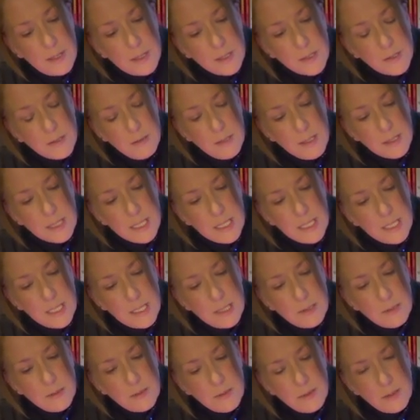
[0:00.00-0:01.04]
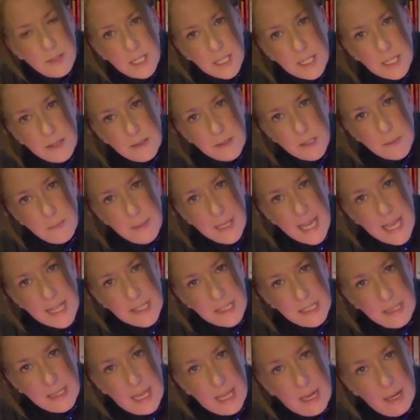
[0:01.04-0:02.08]
as soon as they do, they're going to be
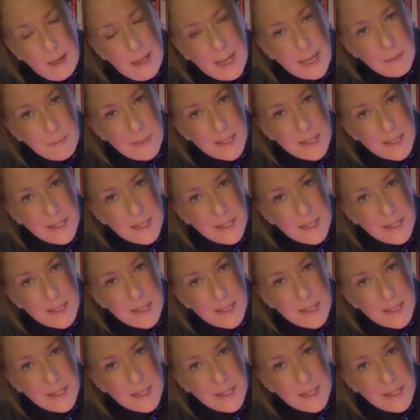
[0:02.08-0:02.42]
getting that light,